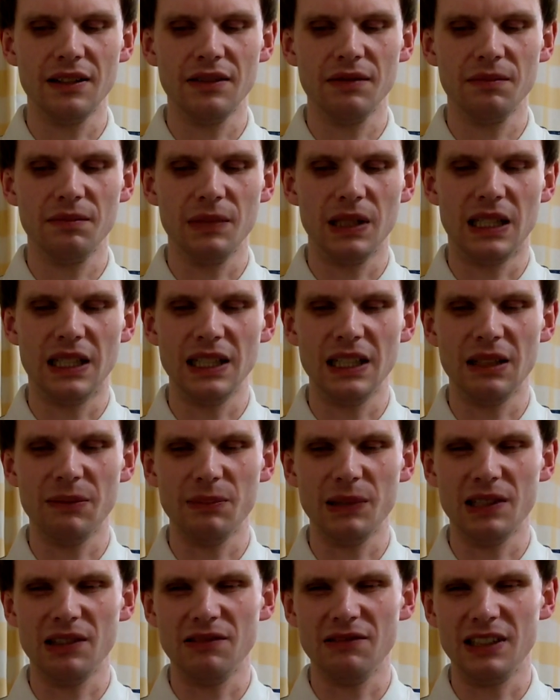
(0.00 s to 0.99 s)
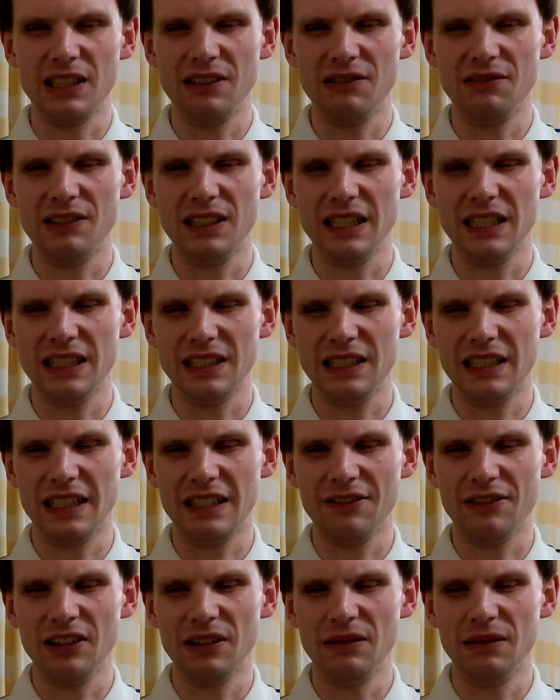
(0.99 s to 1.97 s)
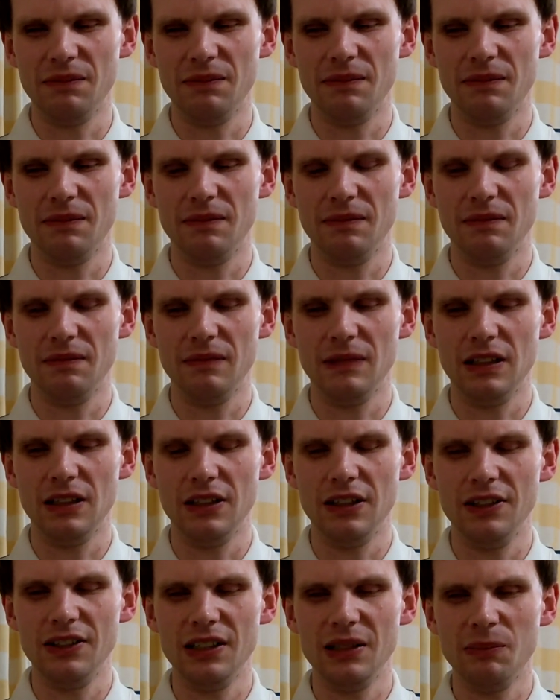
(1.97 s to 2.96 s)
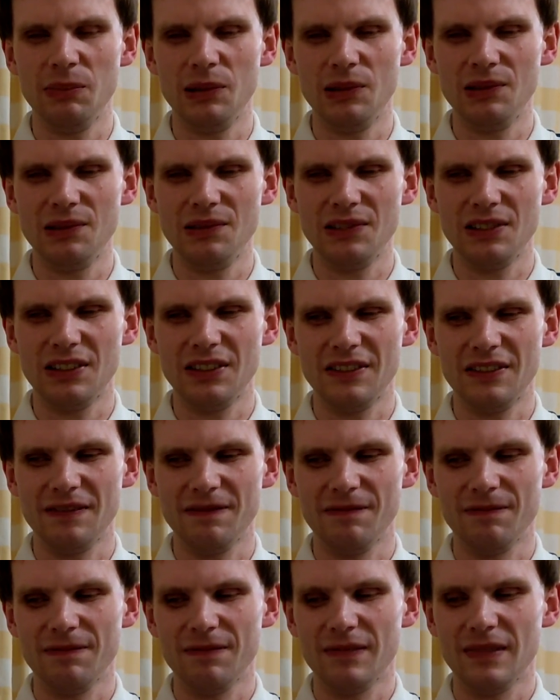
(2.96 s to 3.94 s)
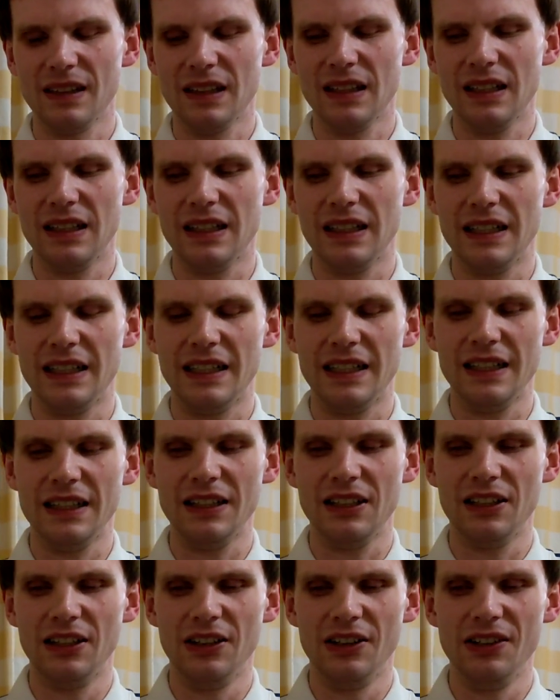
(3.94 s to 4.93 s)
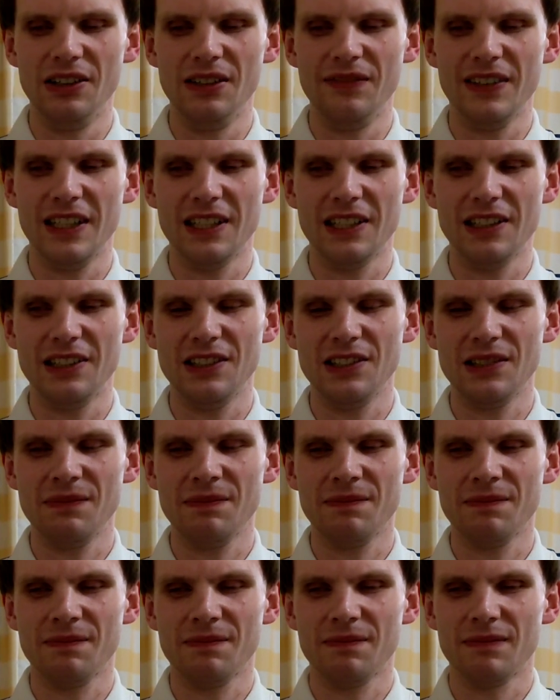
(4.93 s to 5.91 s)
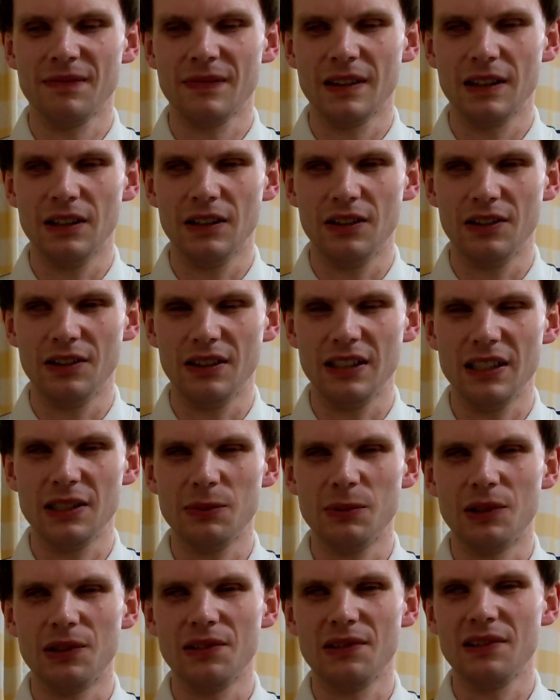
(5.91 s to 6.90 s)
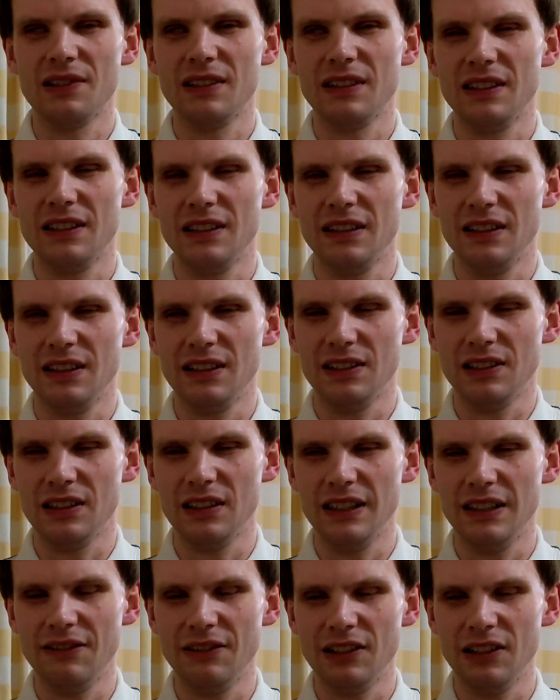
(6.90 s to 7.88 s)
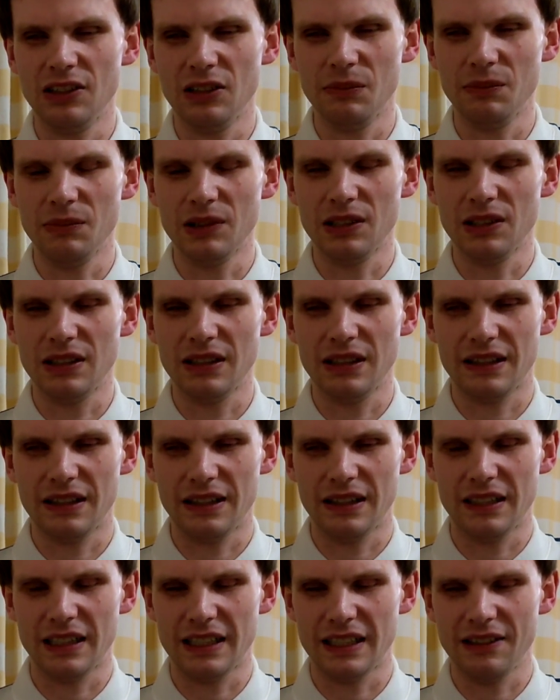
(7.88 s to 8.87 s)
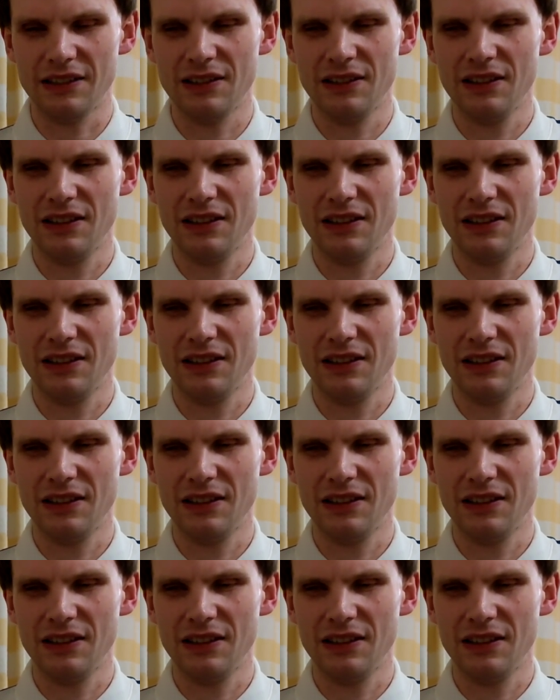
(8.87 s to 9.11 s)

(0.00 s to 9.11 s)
behind that bit of rail we actually have the loading port and the loading mechanism. On this one, it's a lever that comes down.